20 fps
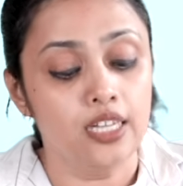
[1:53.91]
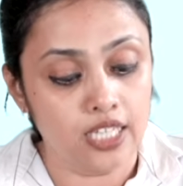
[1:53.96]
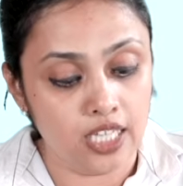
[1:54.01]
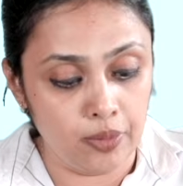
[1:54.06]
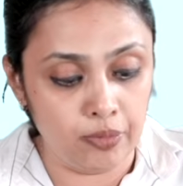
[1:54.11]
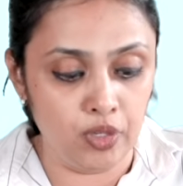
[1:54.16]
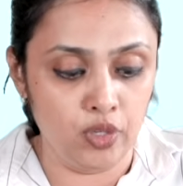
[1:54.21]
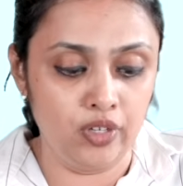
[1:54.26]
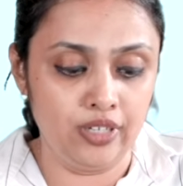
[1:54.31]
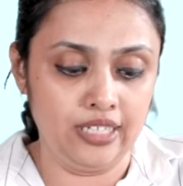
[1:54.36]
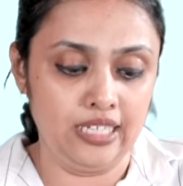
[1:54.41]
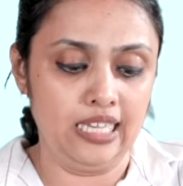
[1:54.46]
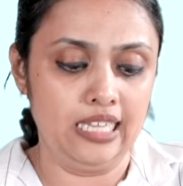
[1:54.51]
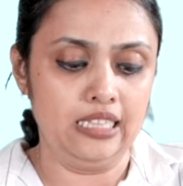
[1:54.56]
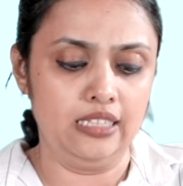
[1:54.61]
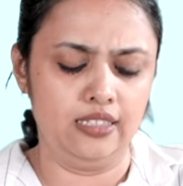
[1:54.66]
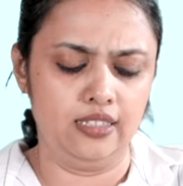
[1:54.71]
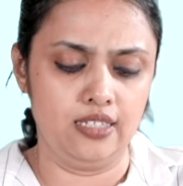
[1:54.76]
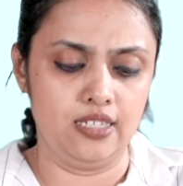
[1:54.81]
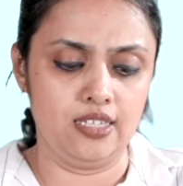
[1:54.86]
community
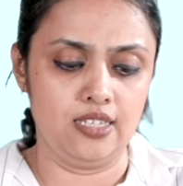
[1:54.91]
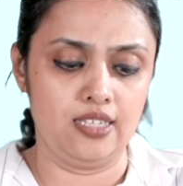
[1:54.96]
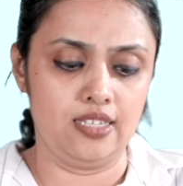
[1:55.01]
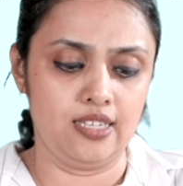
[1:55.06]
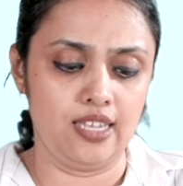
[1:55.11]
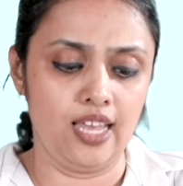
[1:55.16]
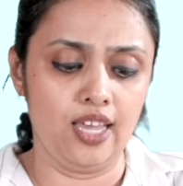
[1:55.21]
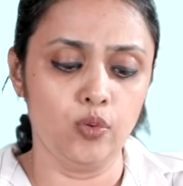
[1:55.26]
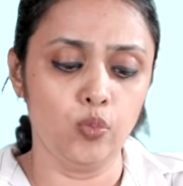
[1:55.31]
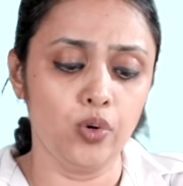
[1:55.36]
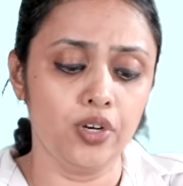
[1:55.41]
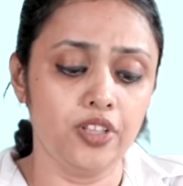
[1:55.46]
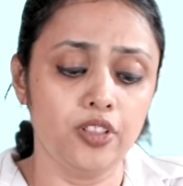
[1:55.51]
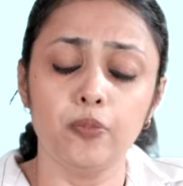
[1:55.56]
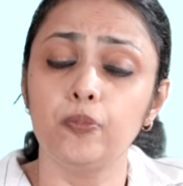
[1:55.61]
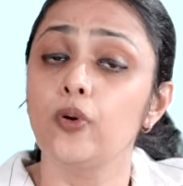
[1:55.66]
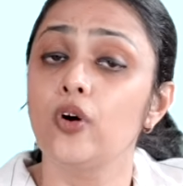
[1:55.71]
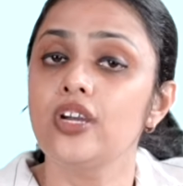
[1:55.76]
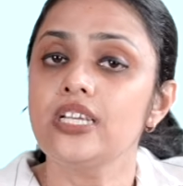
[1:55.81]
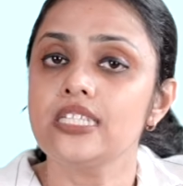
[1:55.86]
health nurse. And what are
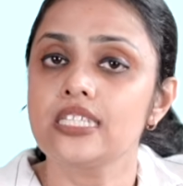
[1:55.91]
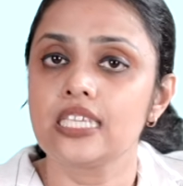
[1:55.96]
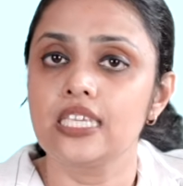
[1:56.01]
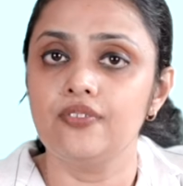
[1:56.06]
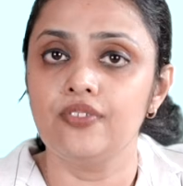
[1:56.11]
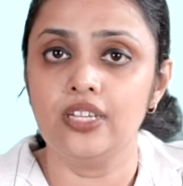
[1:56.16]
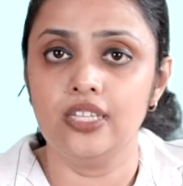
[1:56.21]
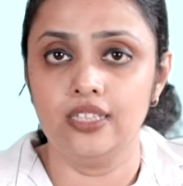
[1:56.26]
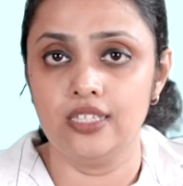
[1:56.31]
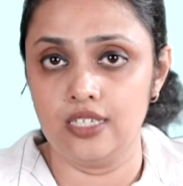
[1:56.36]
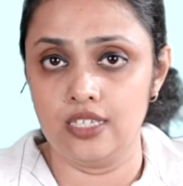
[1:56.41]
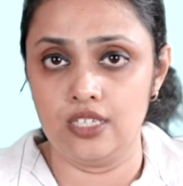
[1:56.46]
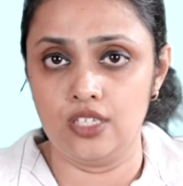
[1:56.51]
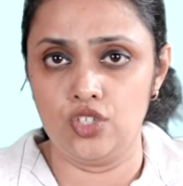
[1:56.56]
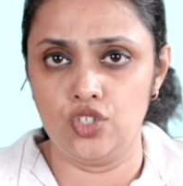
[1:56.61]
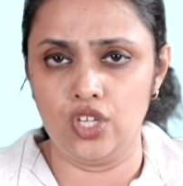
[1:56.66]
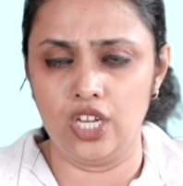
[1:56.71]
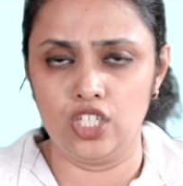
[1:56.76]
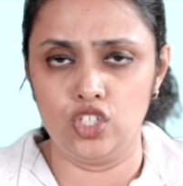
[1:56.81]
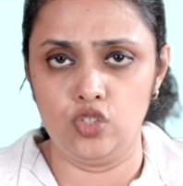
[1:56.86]
the points given in the
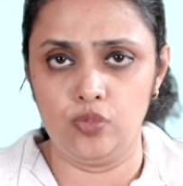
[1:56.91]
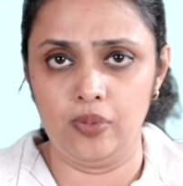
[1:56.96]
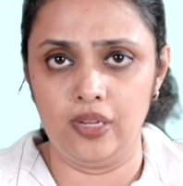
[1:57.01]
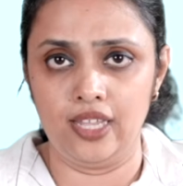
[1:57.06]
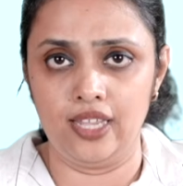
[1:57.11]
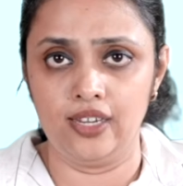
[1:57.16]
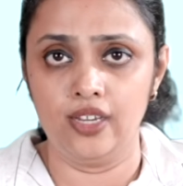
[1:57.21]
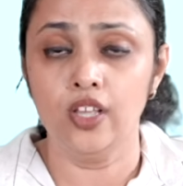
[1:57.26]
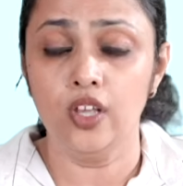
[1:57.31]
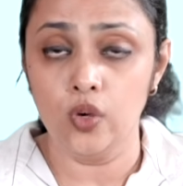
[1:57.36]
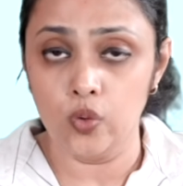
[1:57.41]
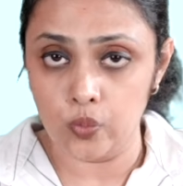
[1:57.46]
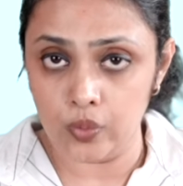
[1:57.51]
discharge plan?